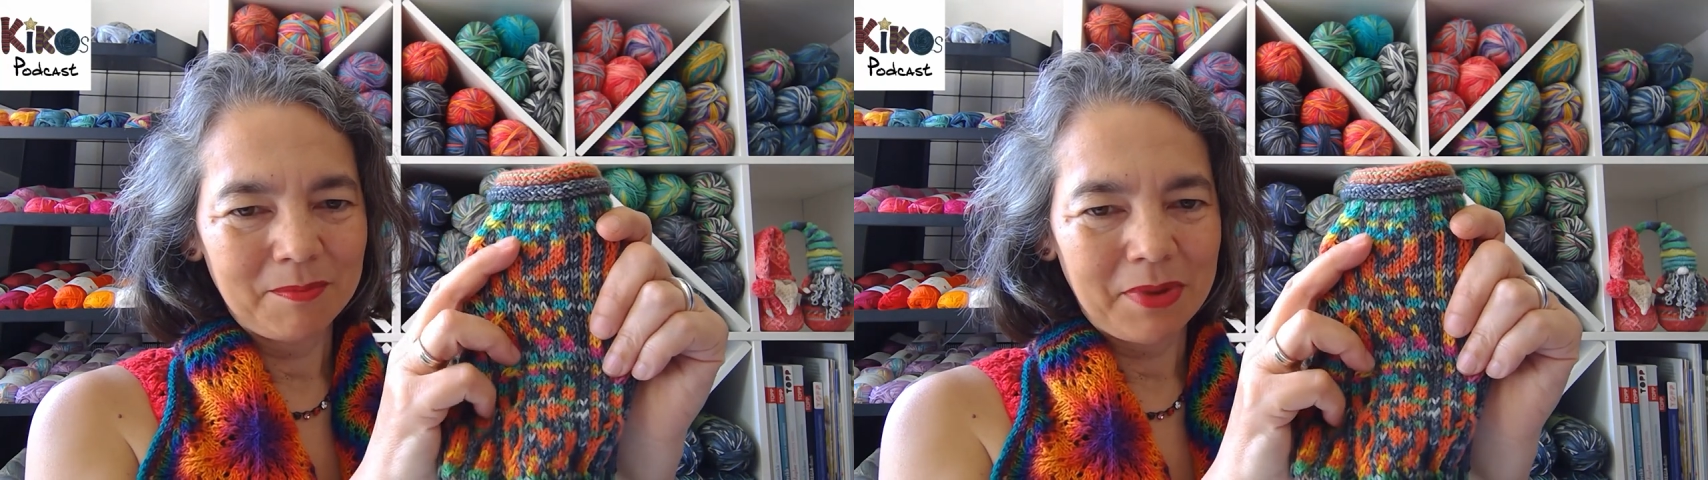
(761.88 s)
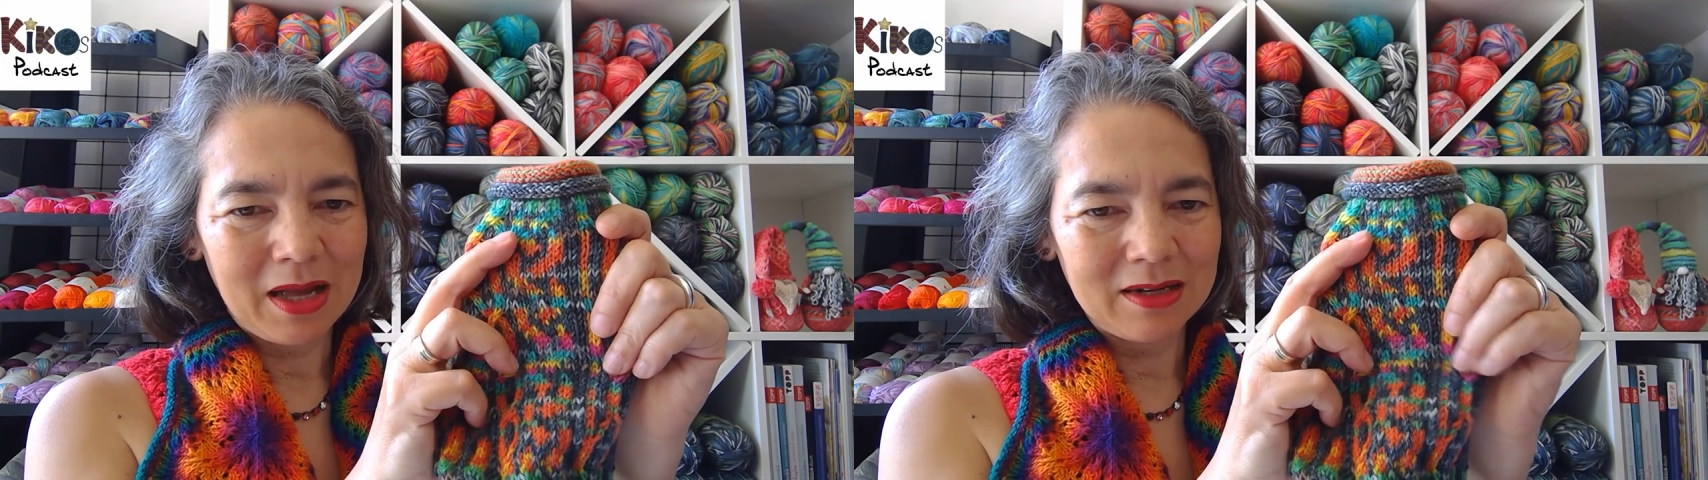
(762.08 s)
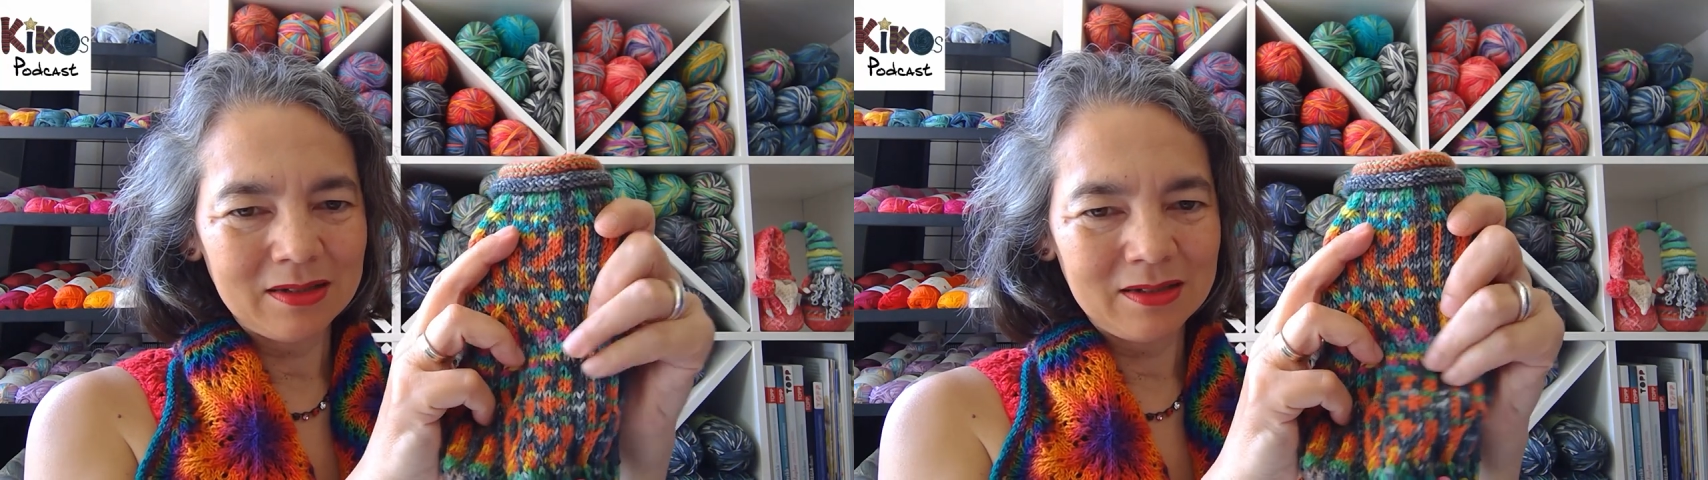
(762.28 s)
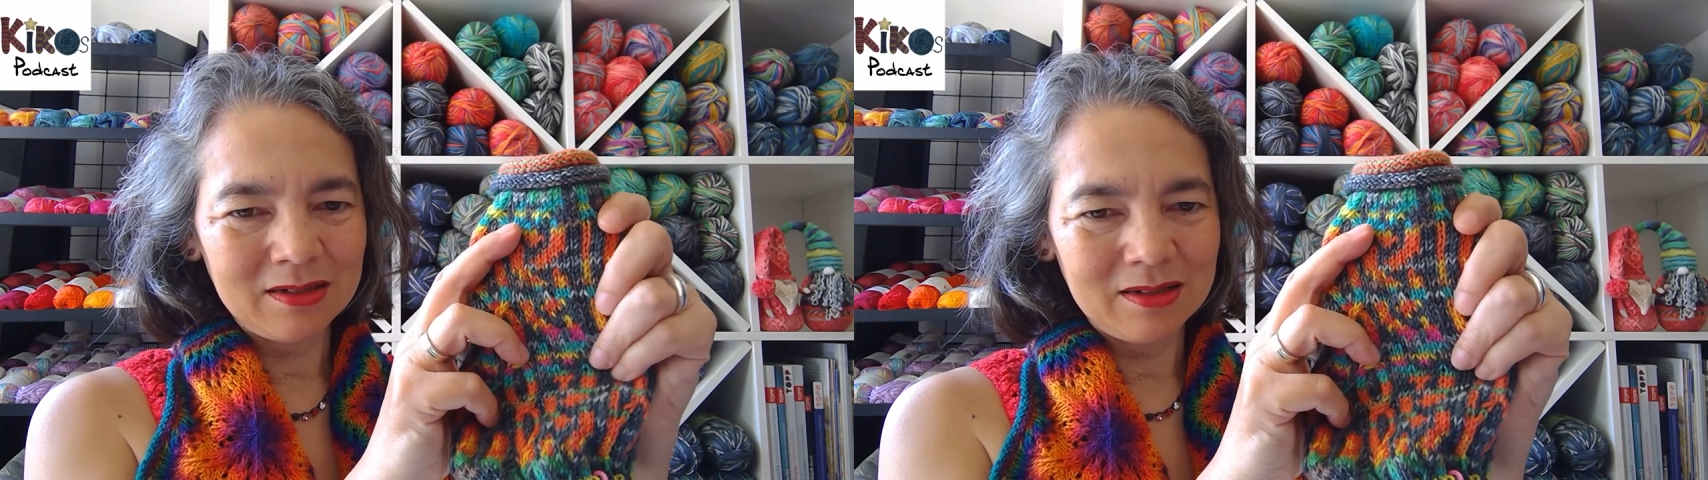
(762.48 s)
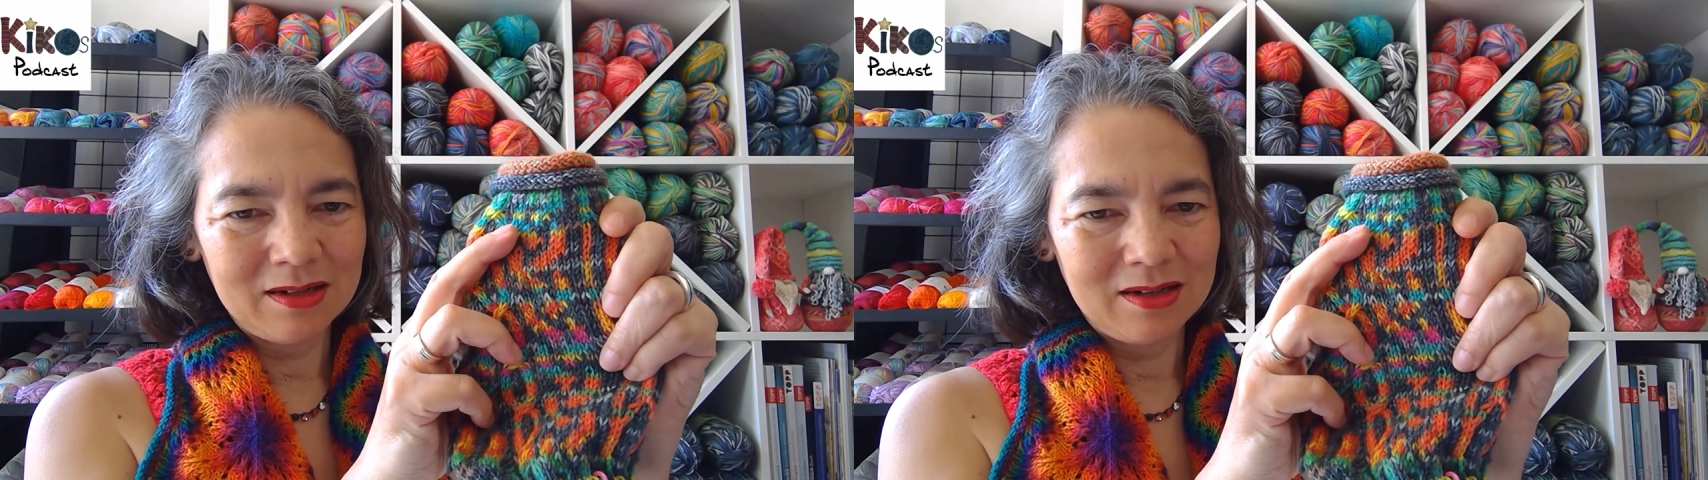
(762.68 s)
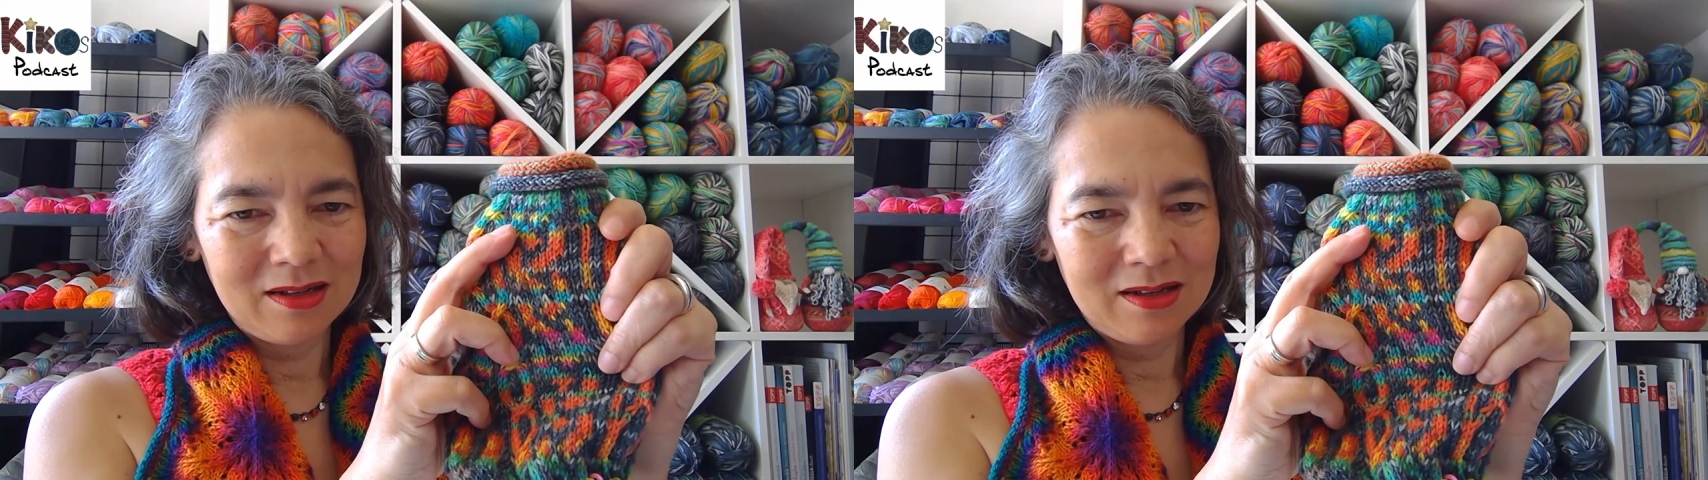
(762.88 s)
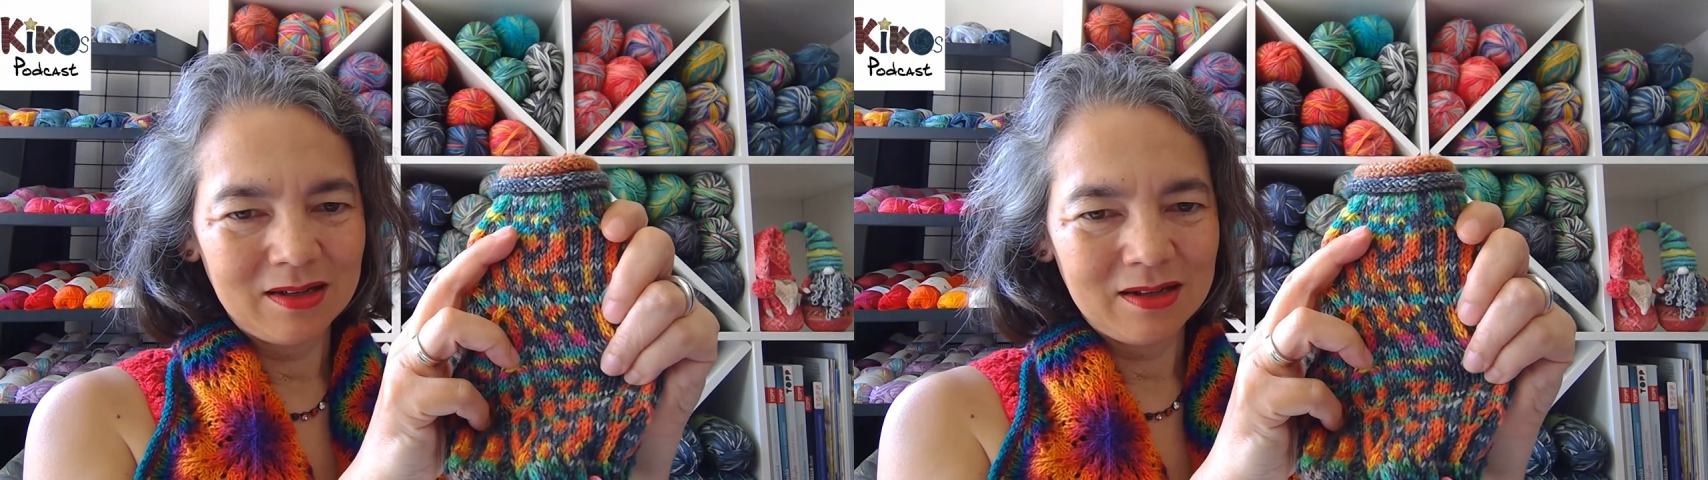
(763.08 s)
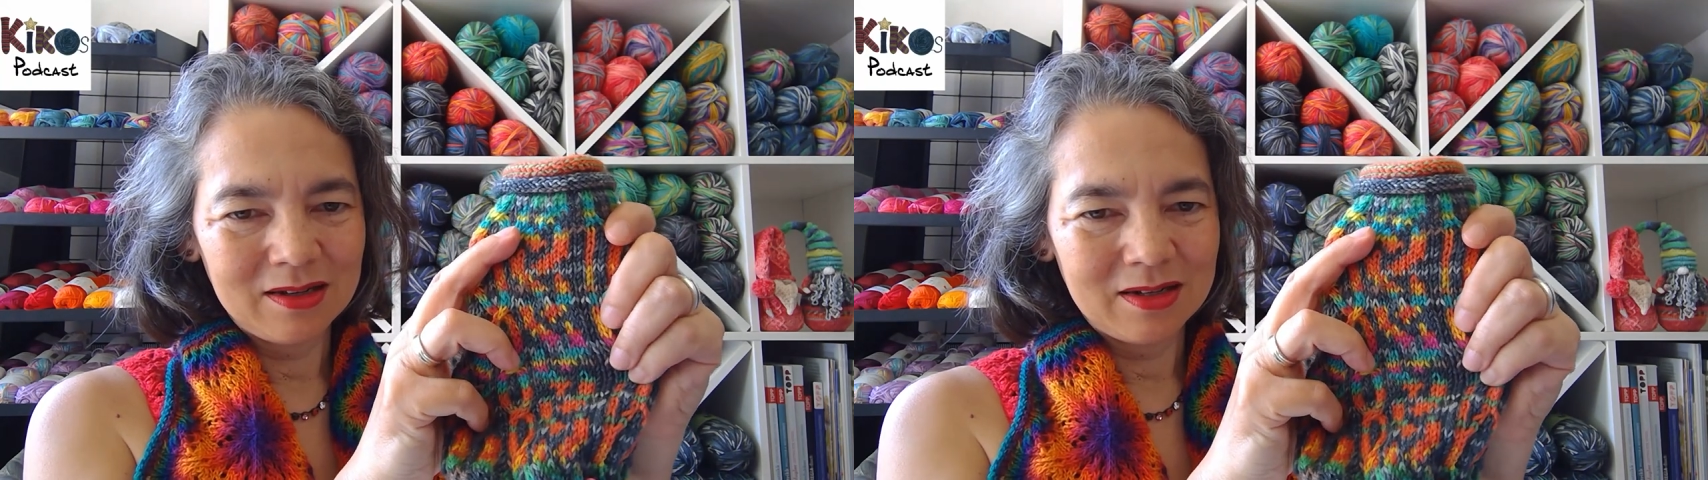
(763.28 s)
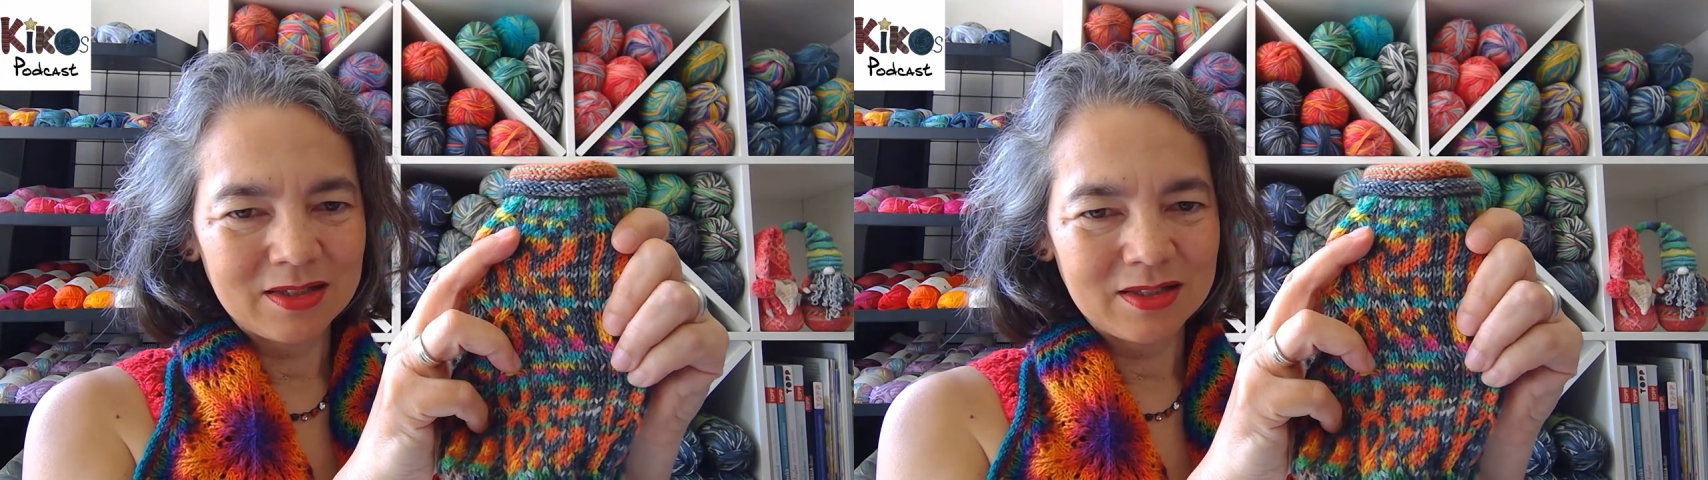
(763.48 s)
pattern. And